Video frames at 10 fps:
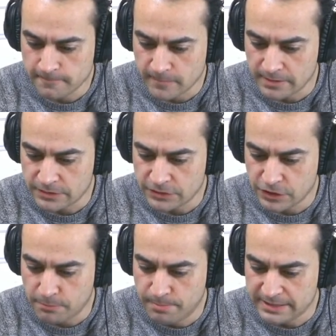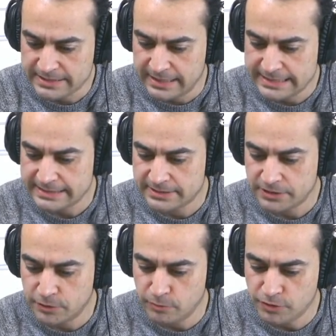So personally I listen
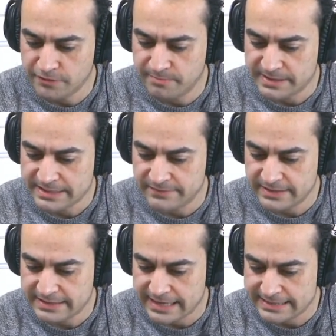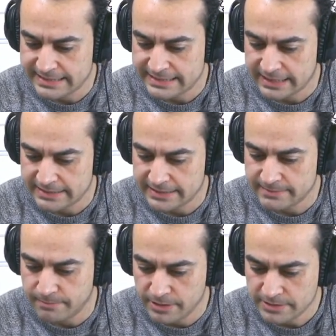to music from the 70s, 80s, 90s.
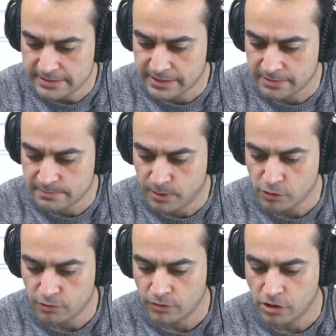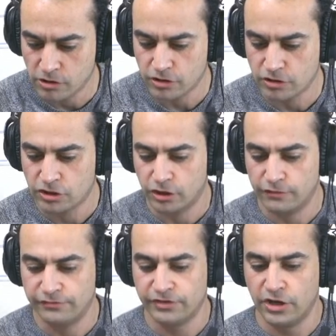Most of the times pop rock,
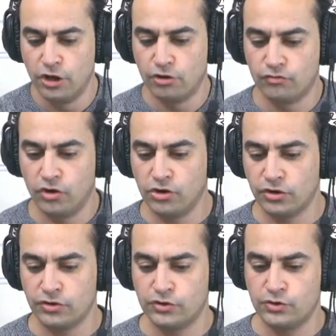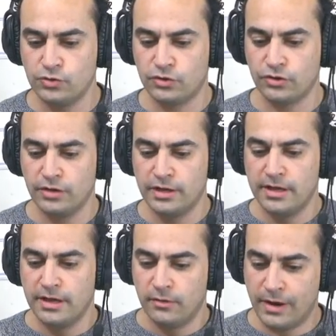soft rock, zouk.
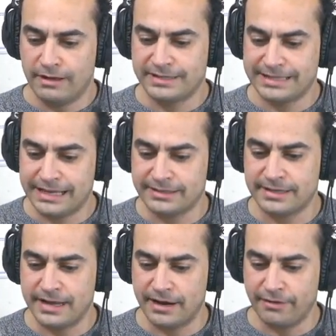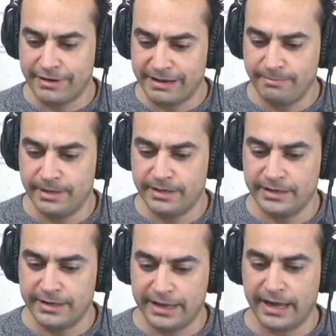Wow, salsa, Arabian,
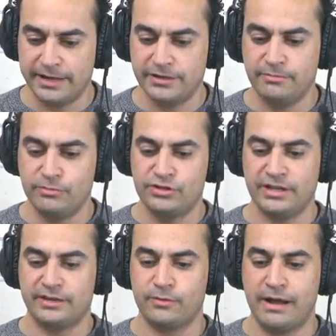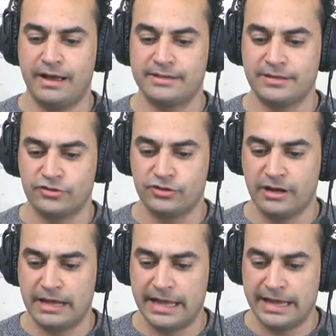Indian music. Wow, Alessandro's
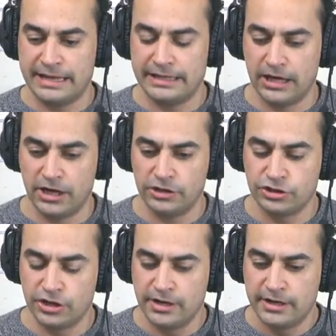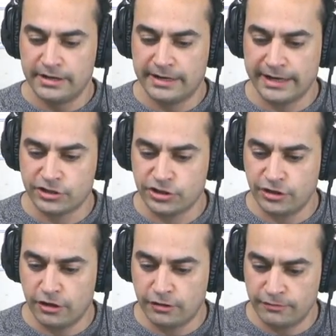got a large collection
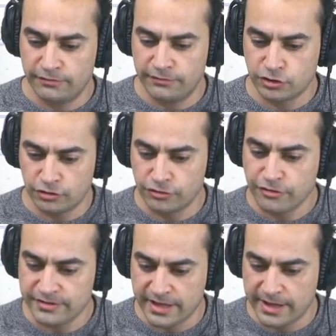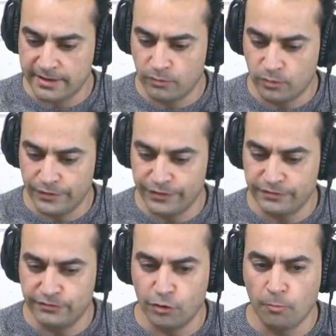of genres there.
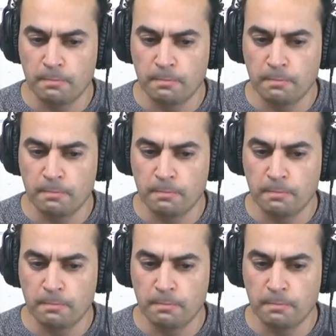Wonderful.